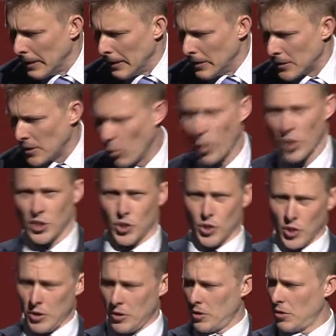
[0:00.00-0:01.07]
So what's
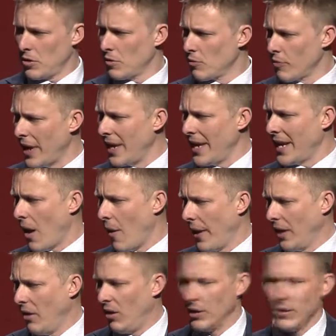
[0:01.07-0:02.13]
really going
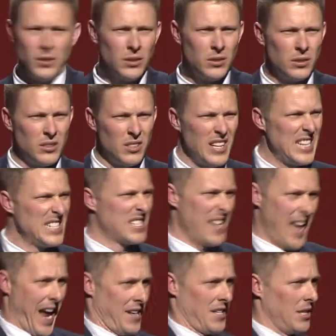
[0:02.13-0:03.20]
on is
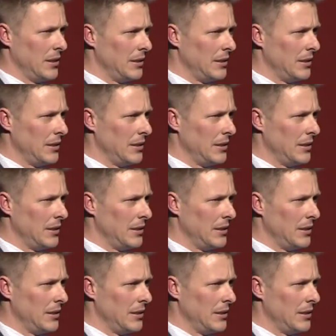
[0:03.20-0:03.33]
that.